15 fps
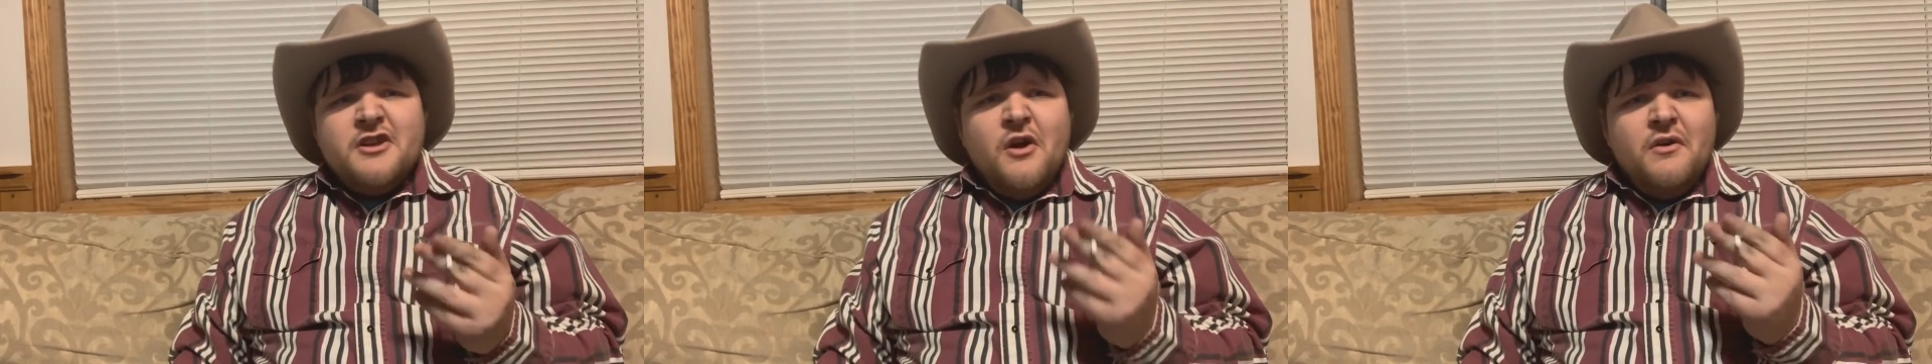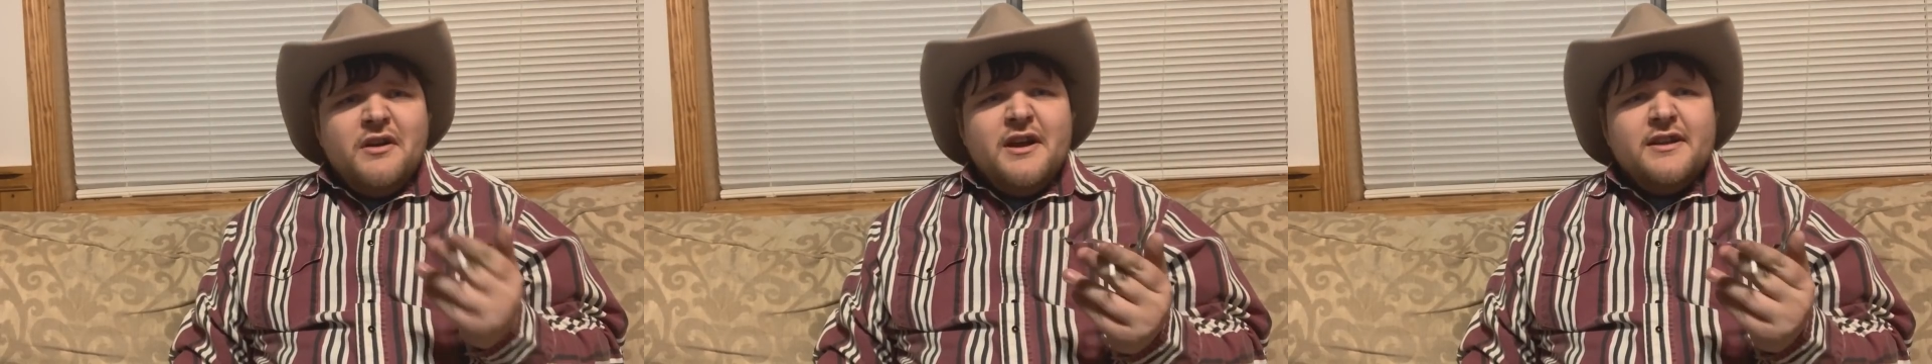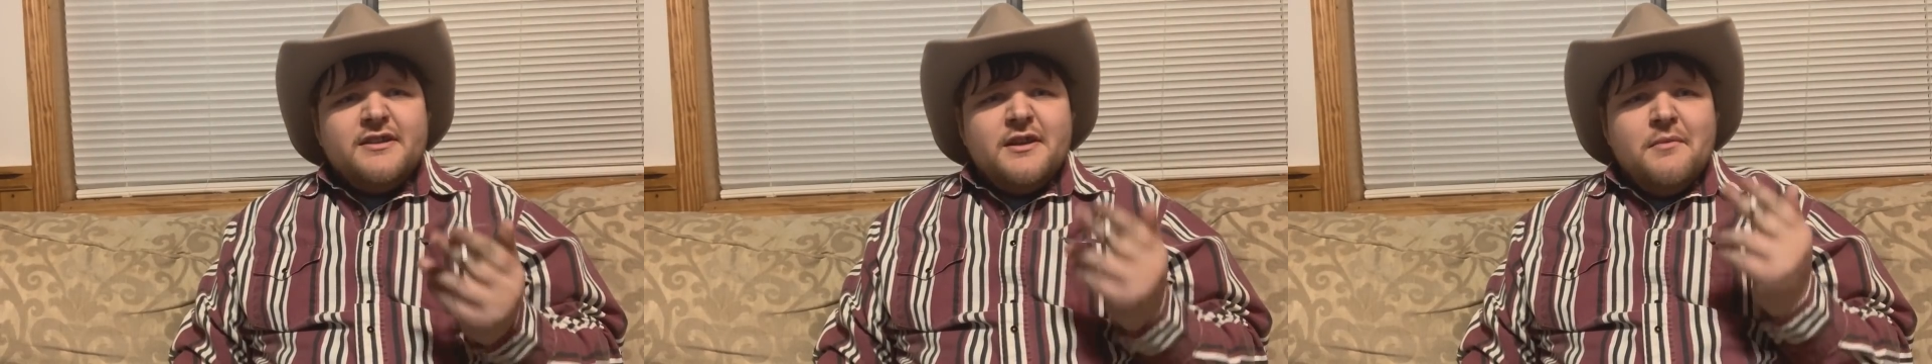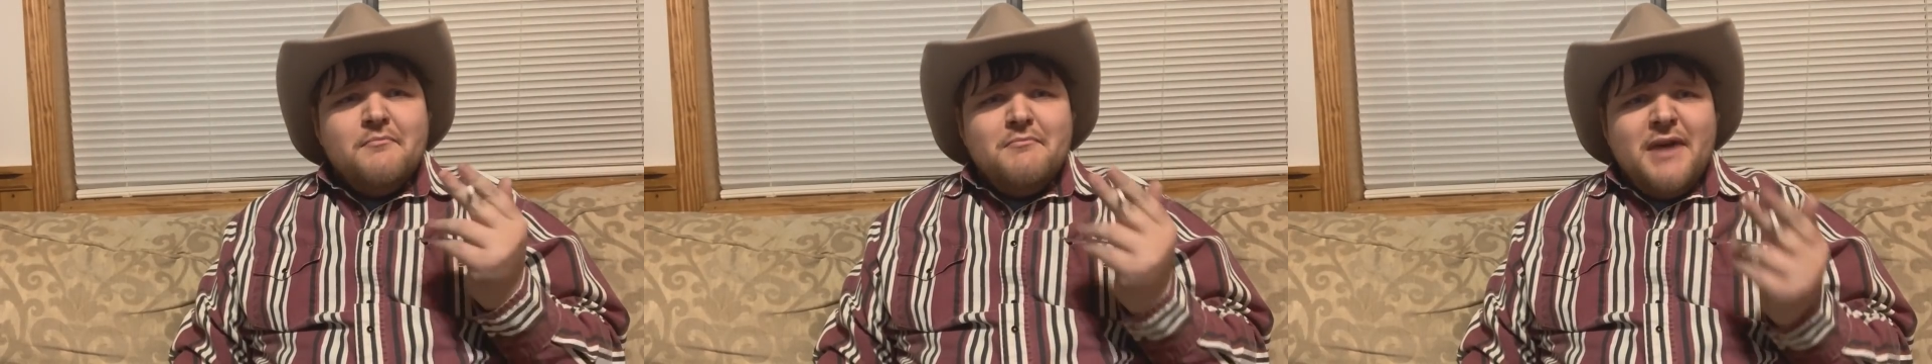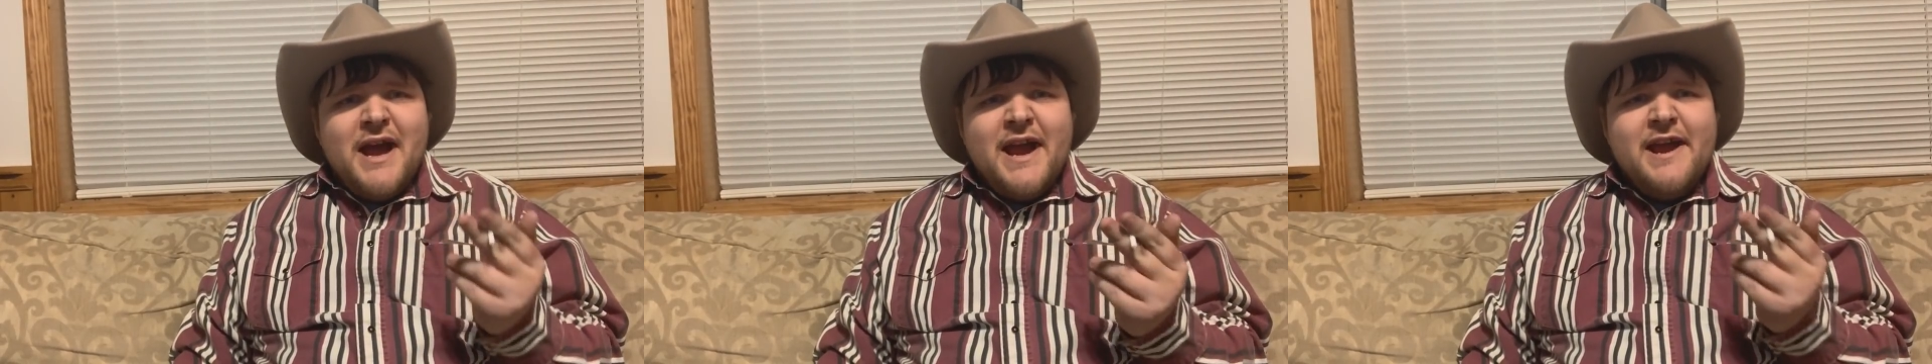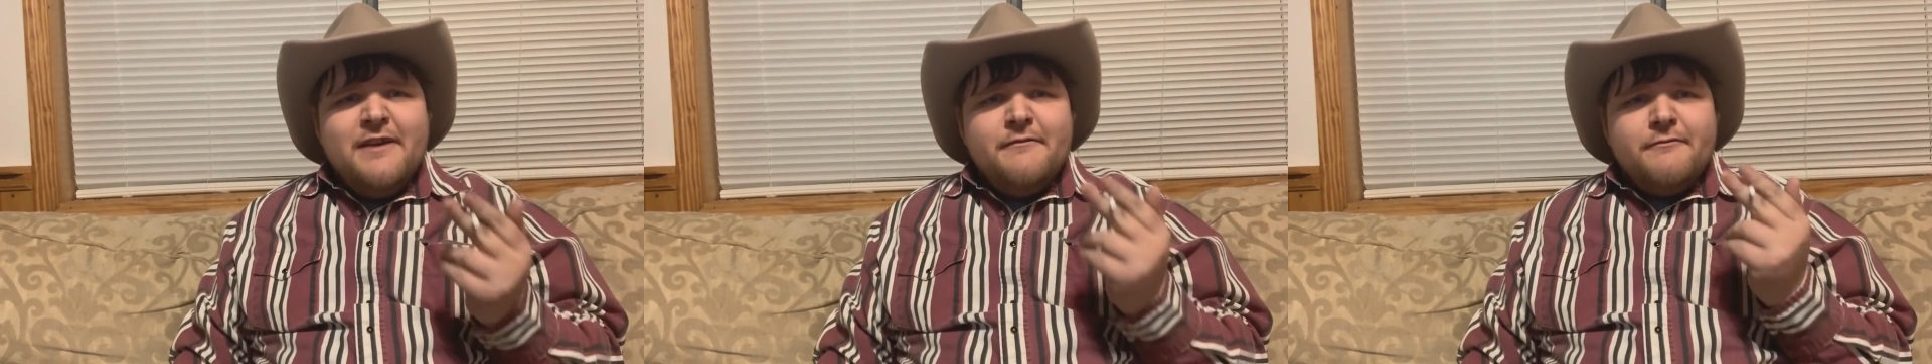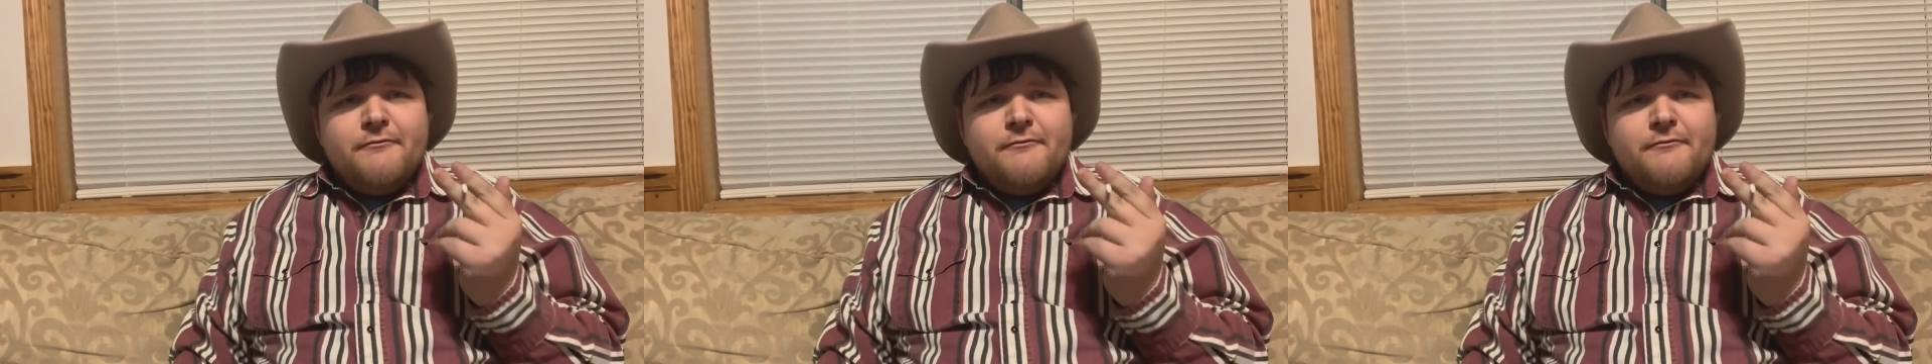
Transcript: you don't get the main